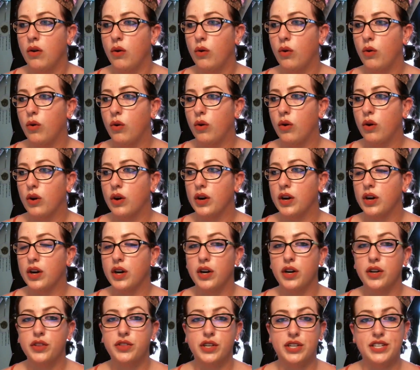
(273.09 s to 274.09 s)

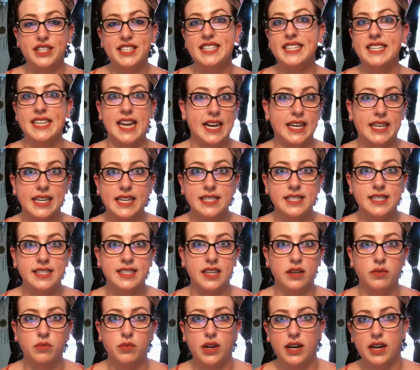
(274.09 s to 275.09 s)
or they're snuck in
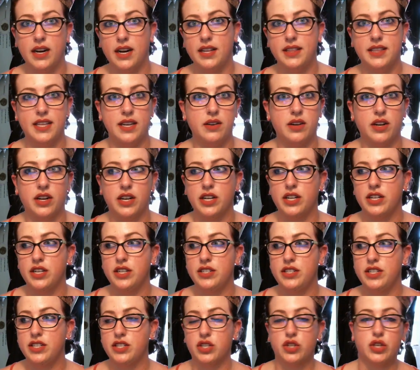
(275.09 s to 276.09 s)
somewhere and they're going to
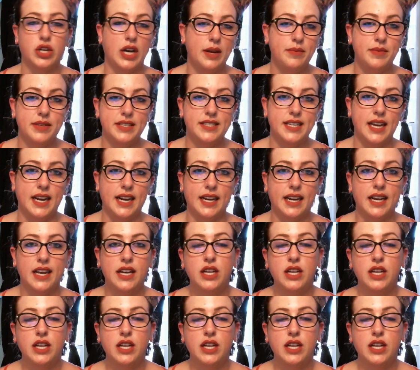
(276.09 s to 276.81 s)
describe the setting.